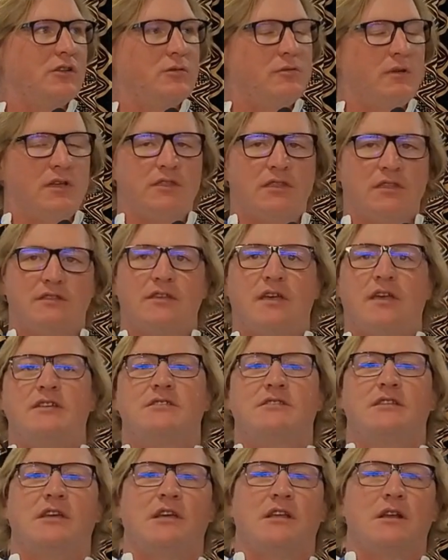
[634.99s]
doing the
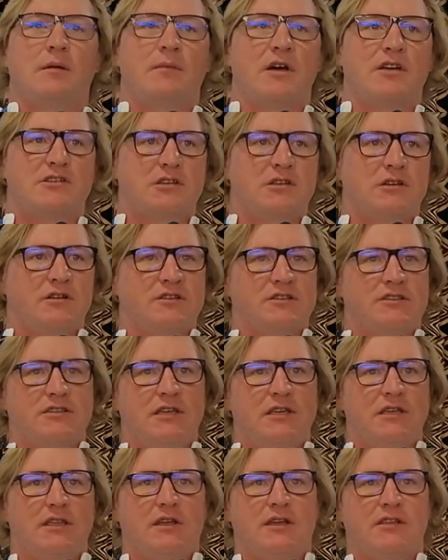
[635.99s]
testing and I'm actually not
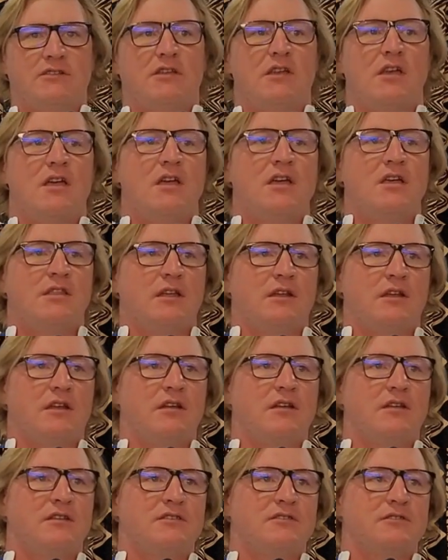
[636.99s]
seeing that it
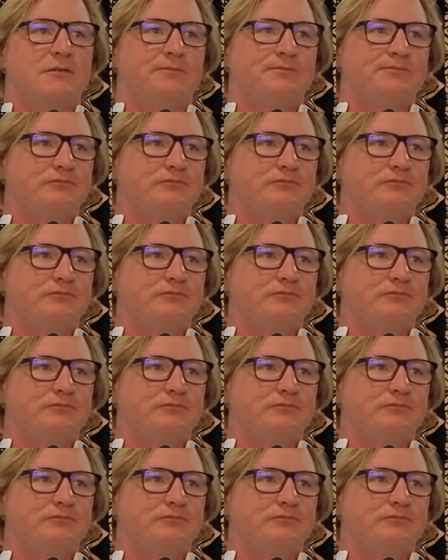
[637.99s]
is